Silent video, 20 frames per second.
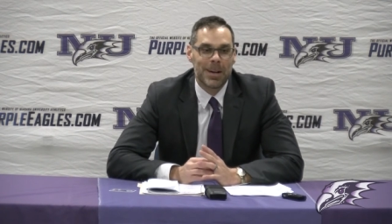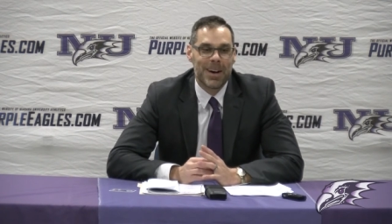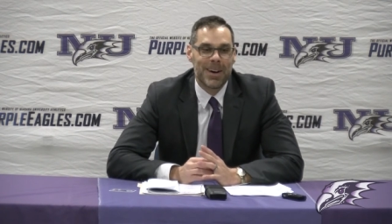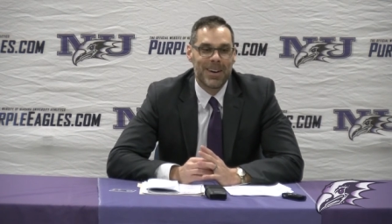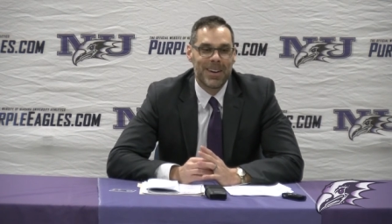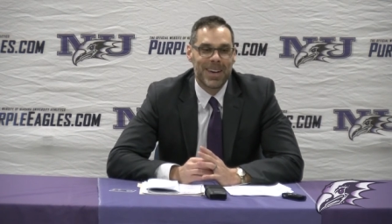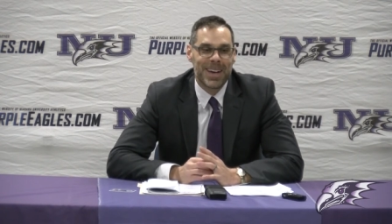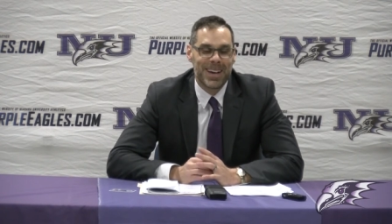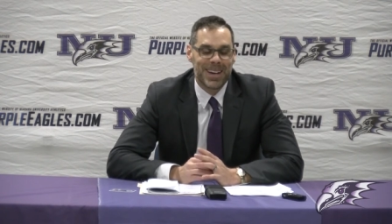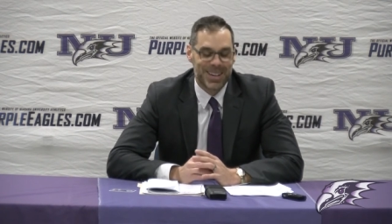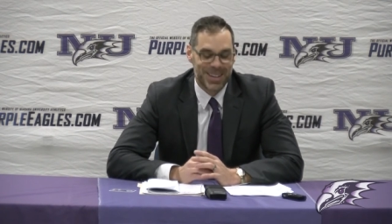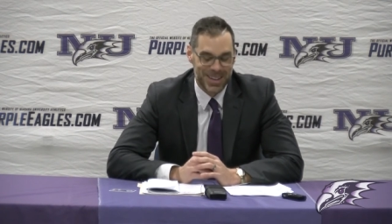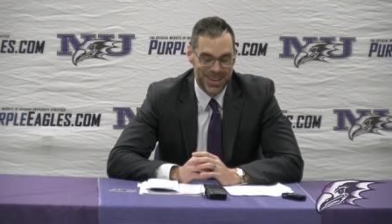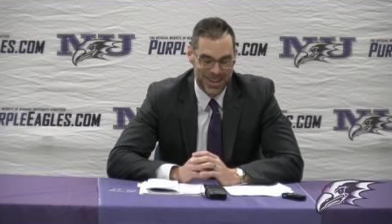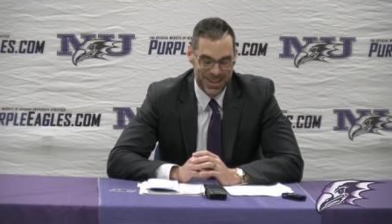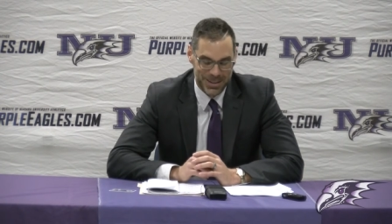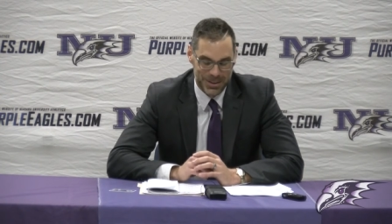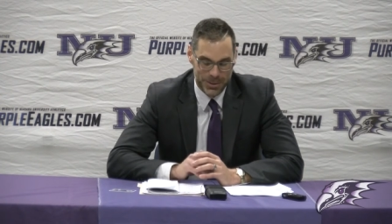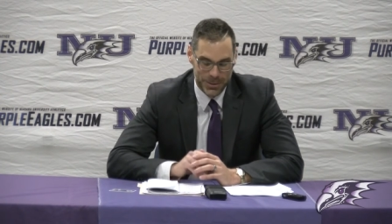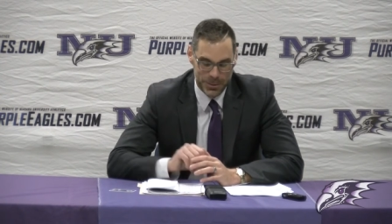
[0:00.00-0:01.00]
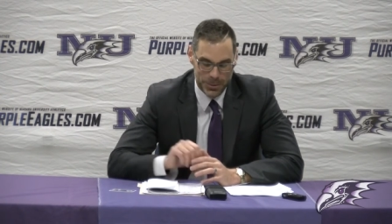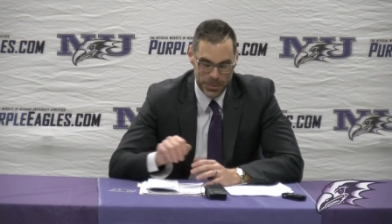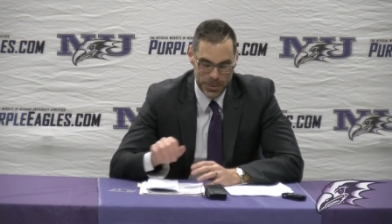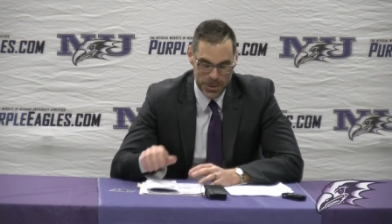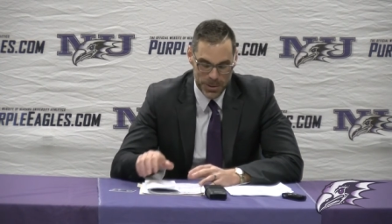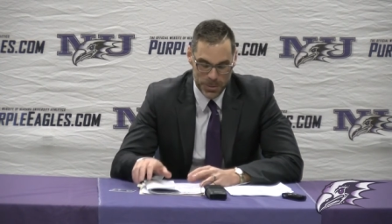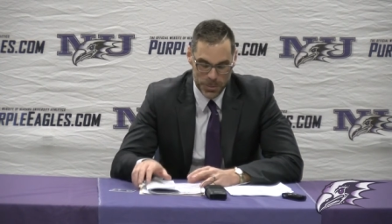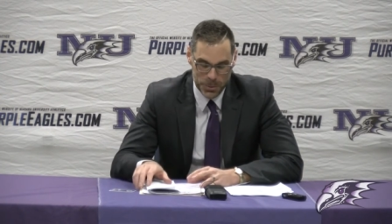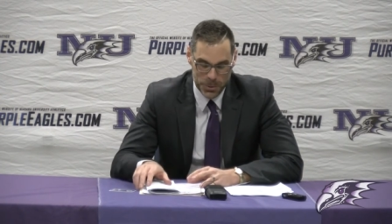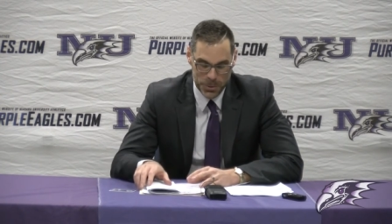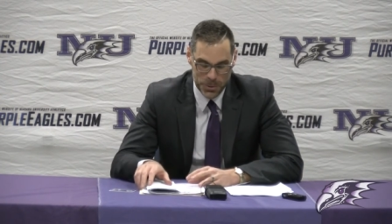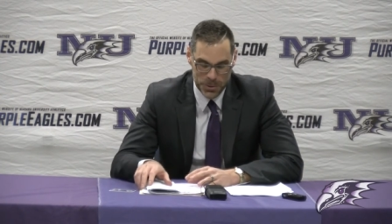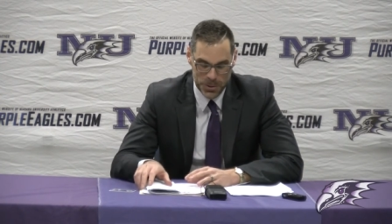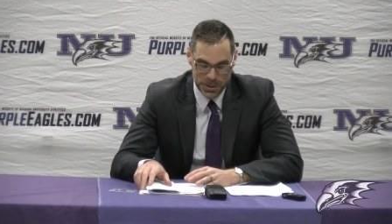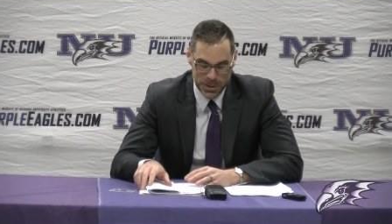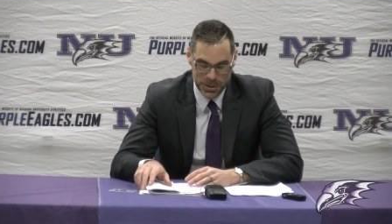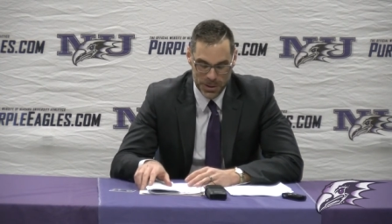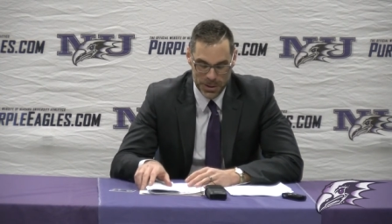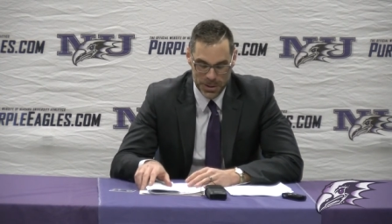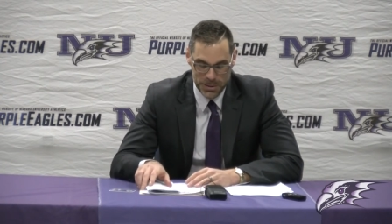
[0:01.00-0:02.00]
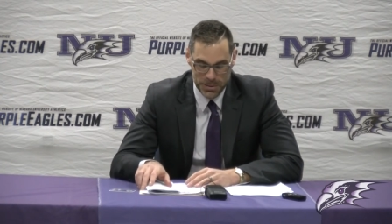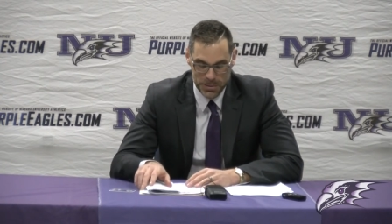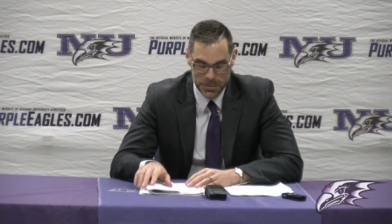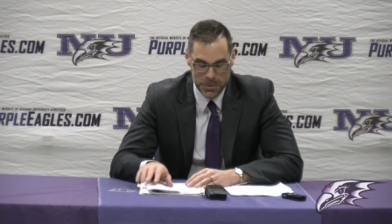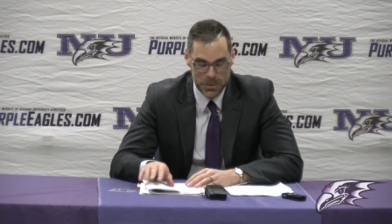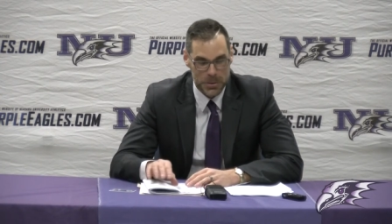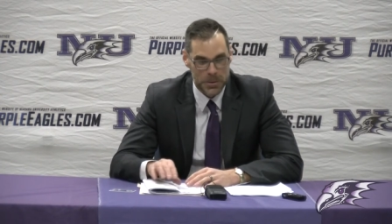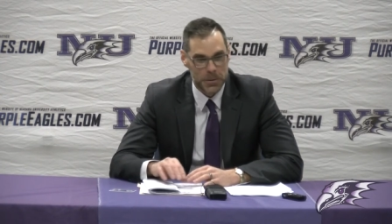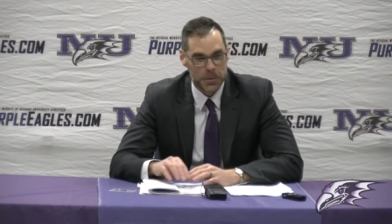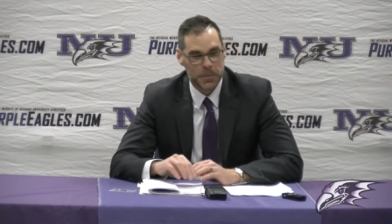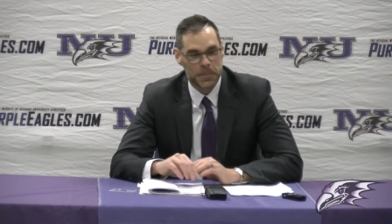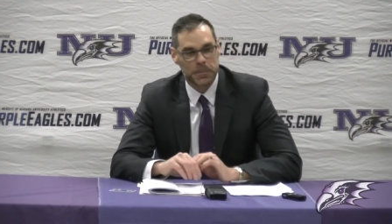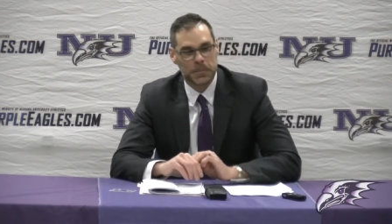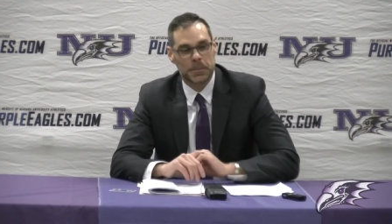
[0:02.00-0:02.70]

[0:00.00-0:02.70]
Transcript: Oh, yeah, yeah, no, there'll be some pros and cons for sure.